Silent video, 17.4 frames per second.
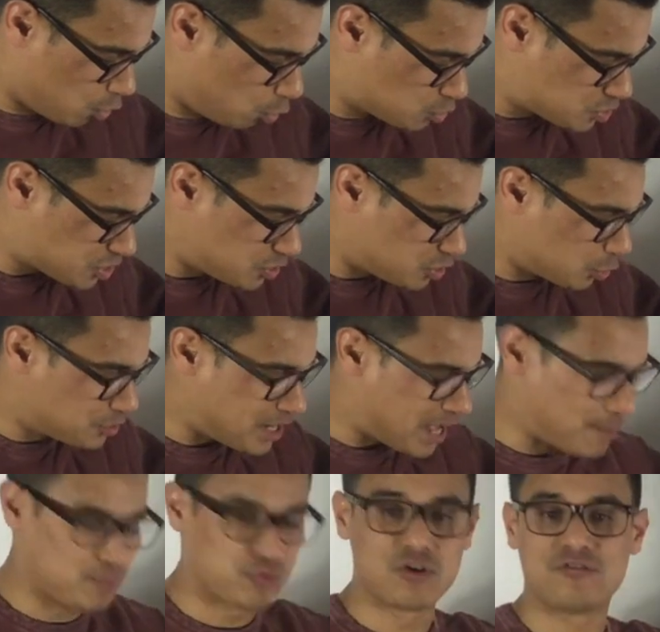Also your
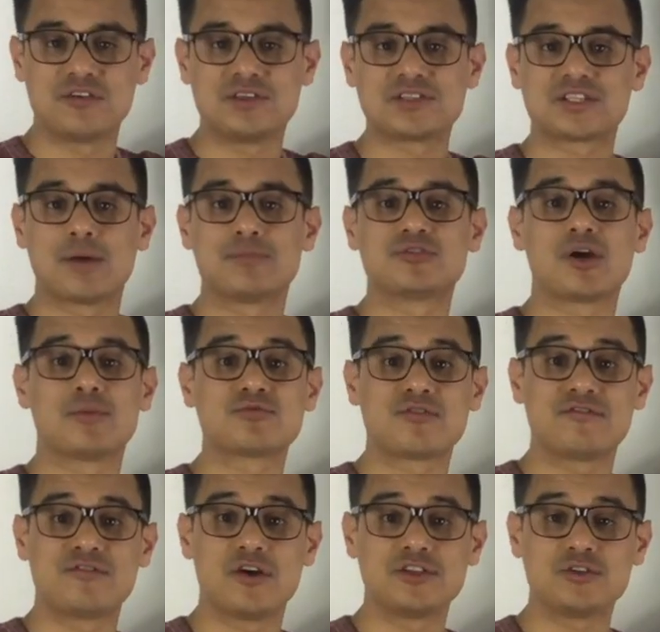net profit, sometimes
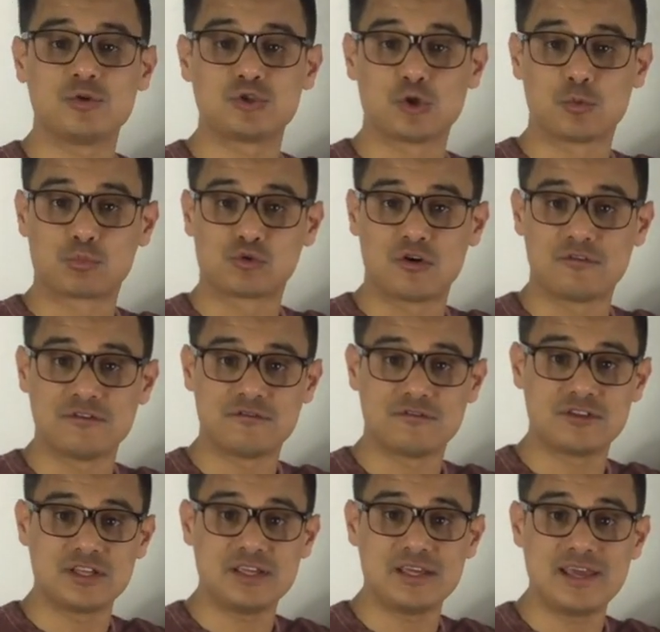referred to as your profit
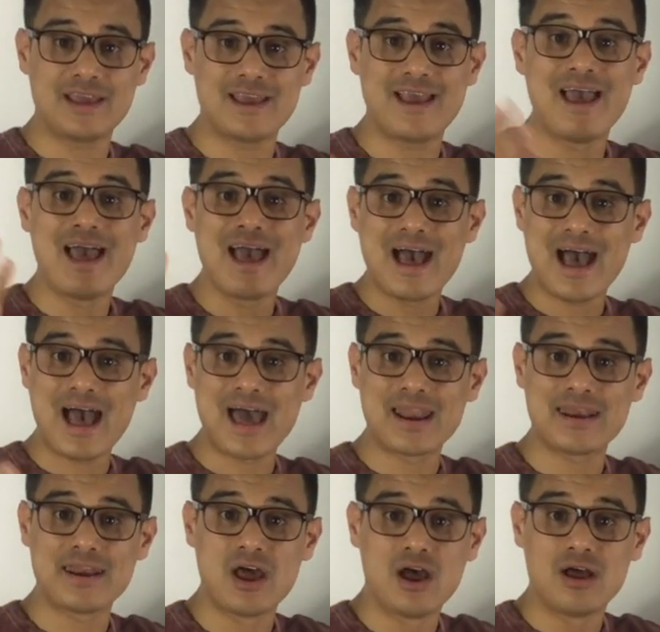for the year.
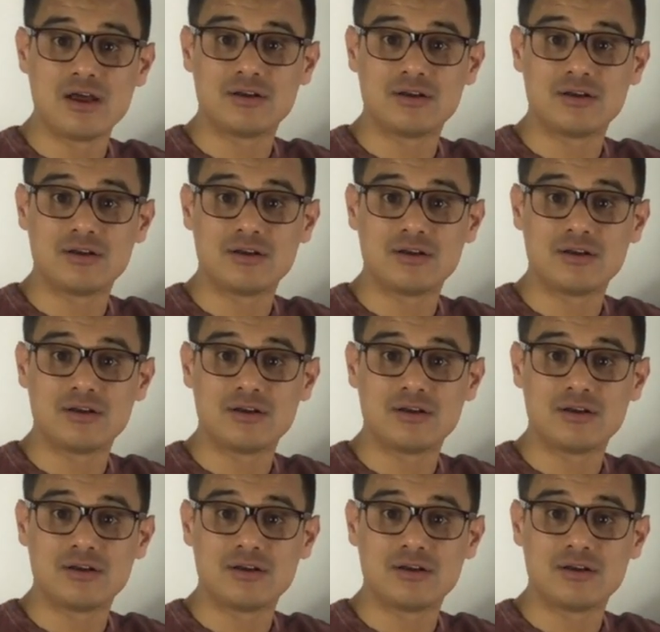And